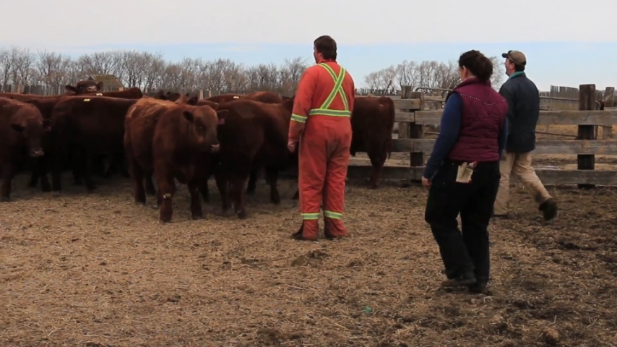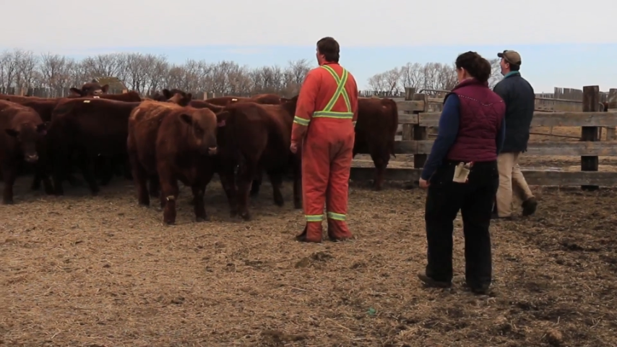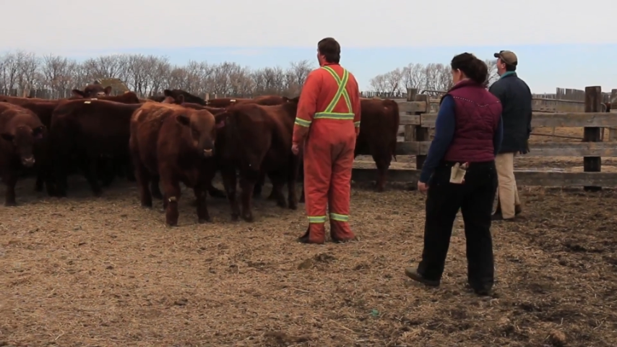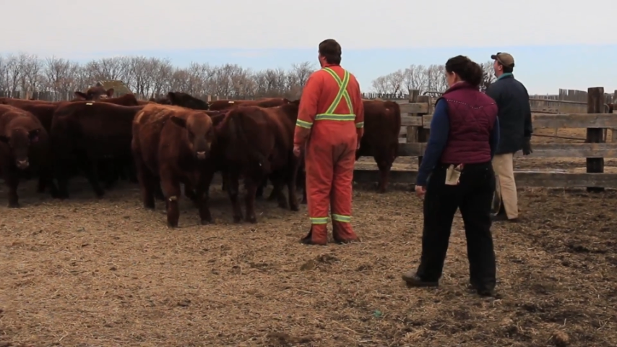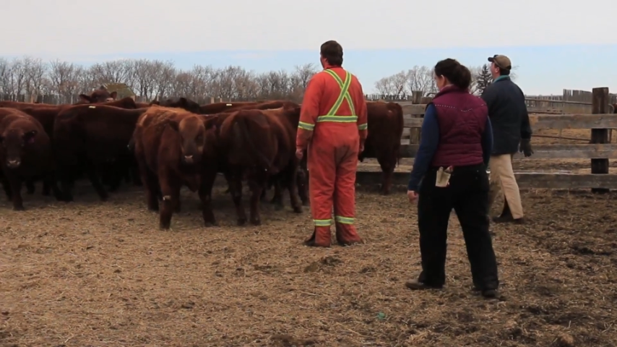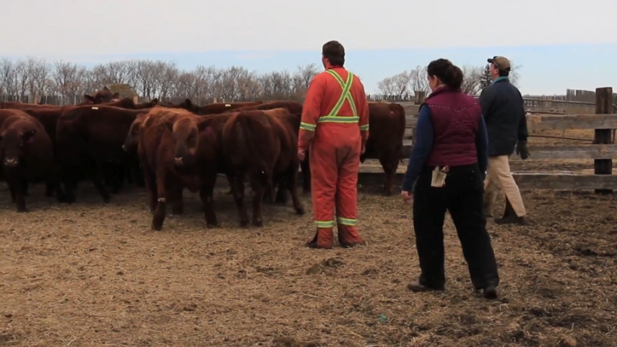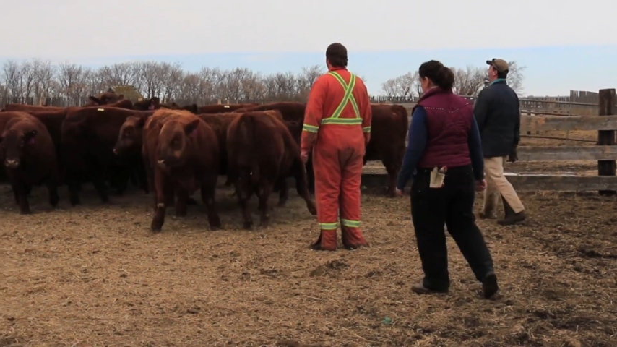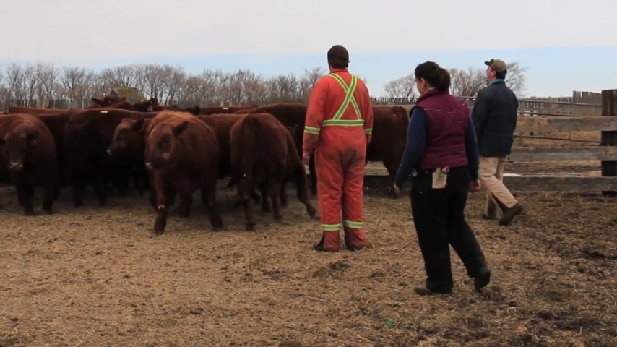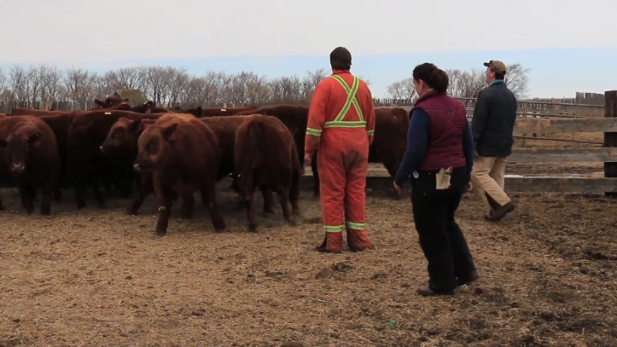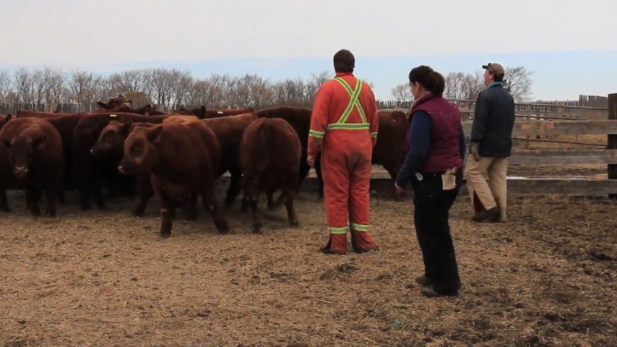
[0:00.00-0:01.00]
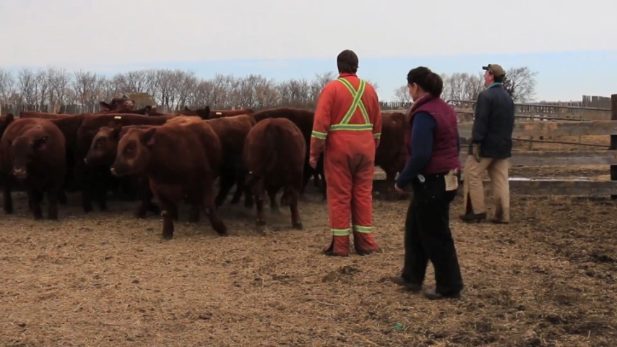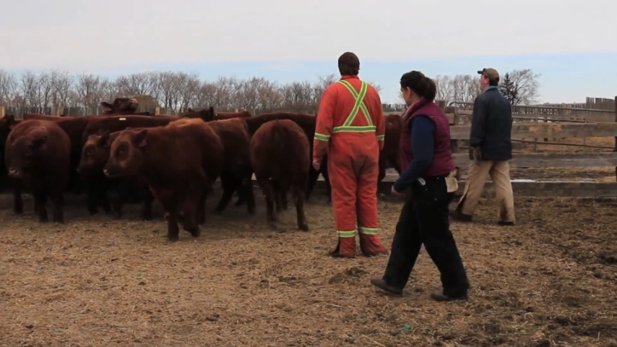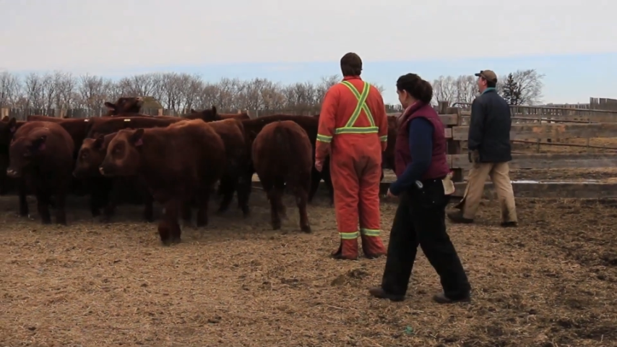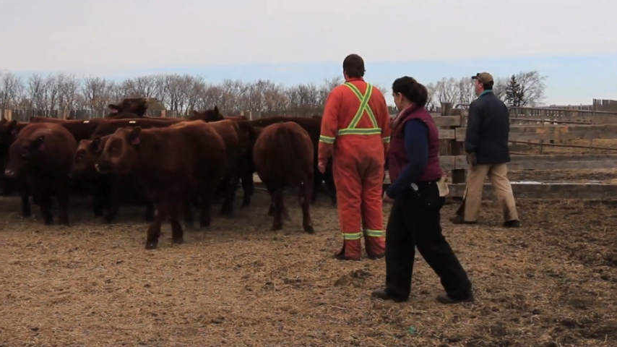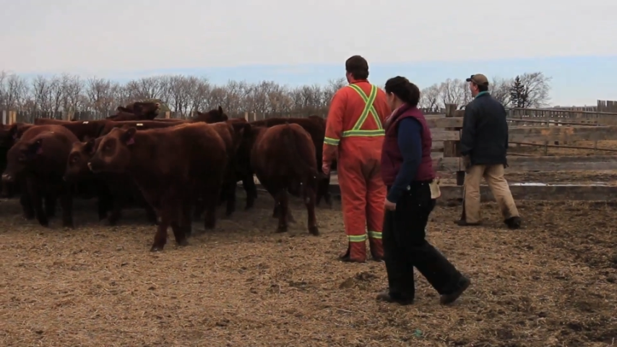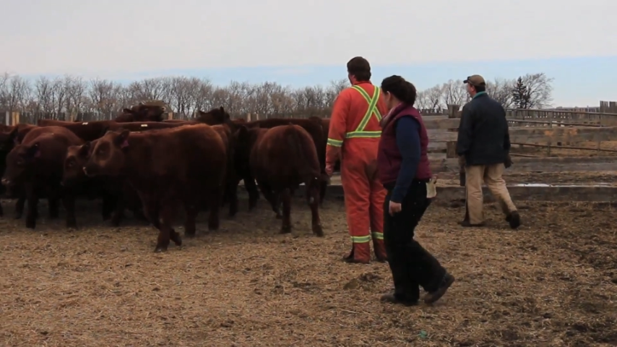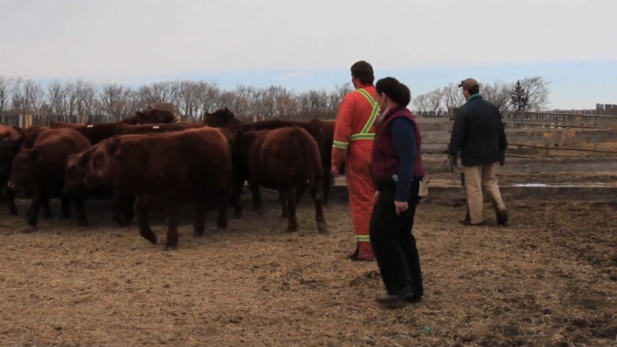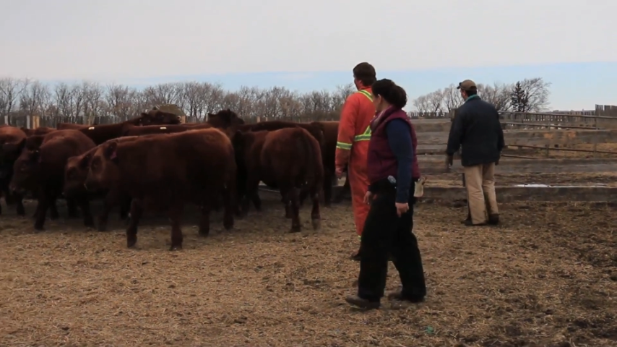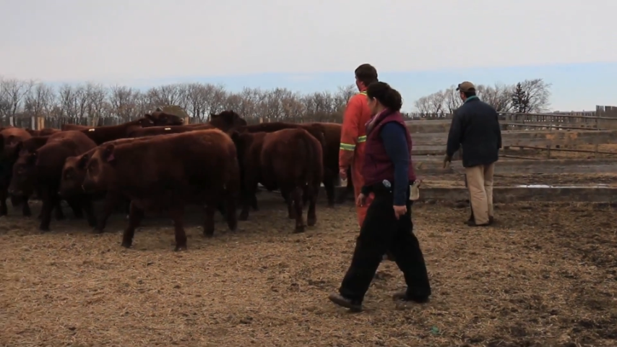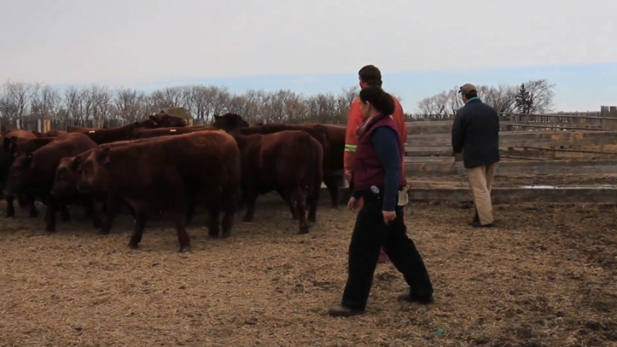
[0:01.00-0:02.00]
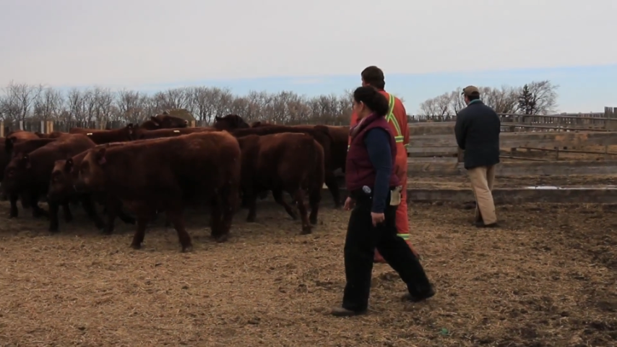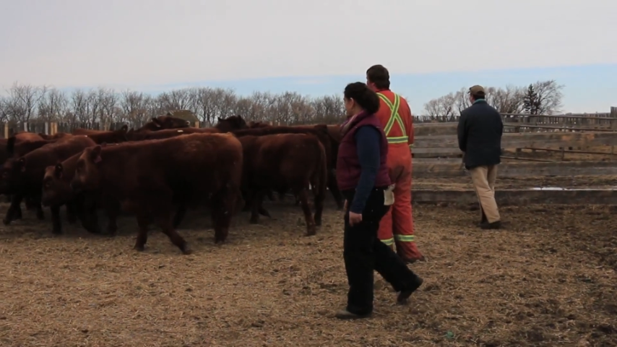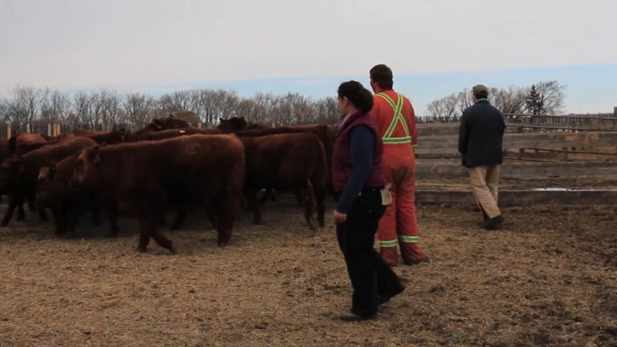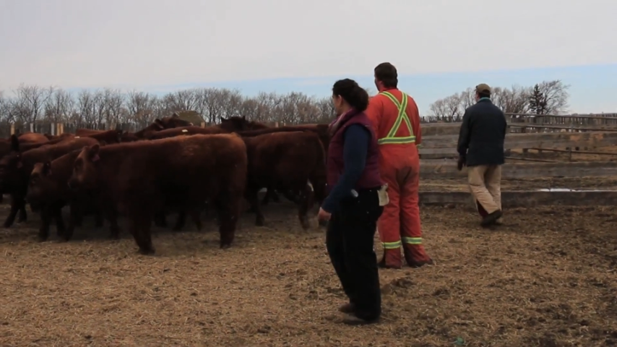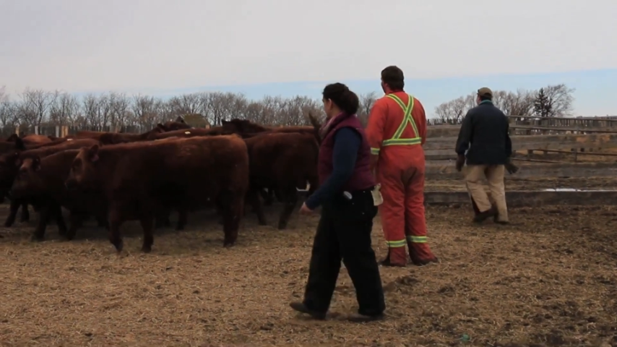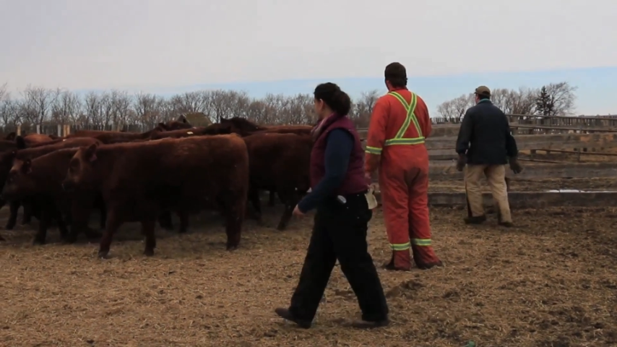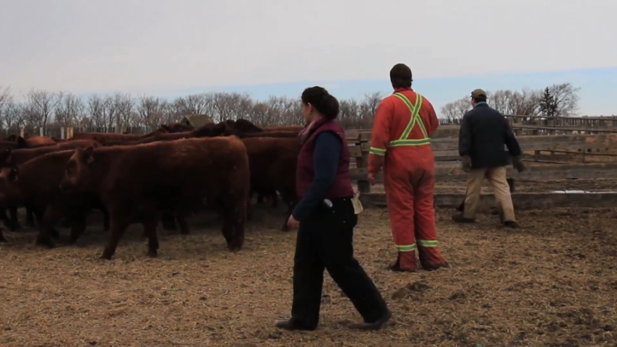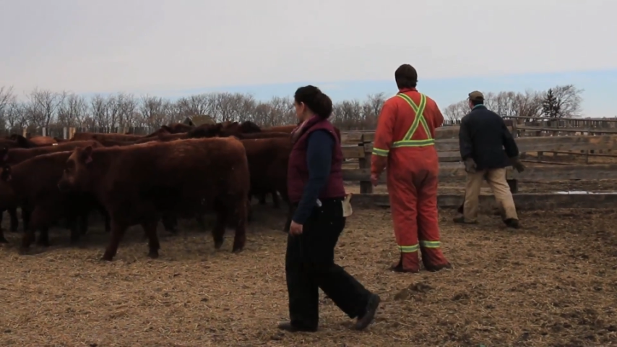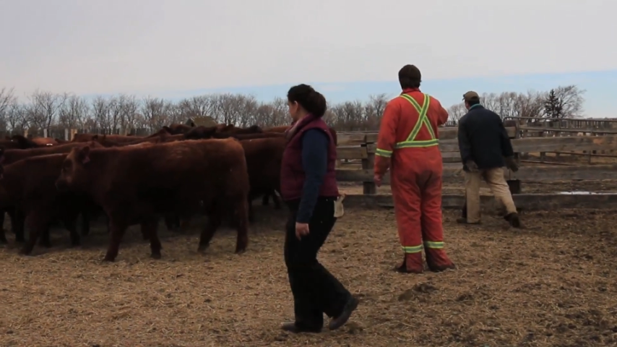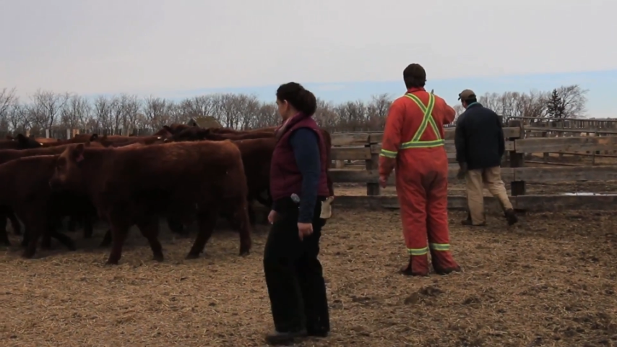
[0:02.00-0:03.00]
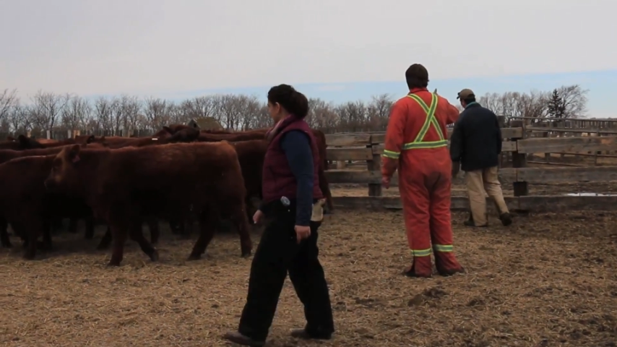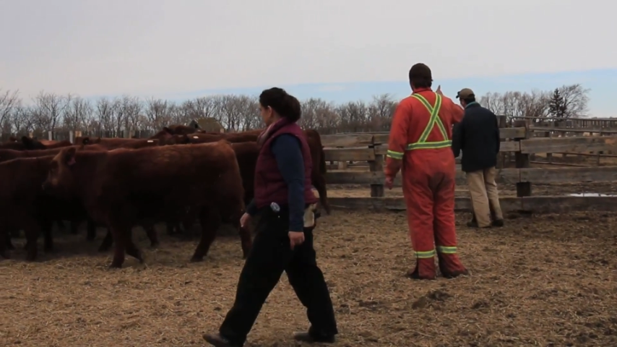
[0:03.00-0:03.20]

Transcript: No face is visible, so there are no lips to read.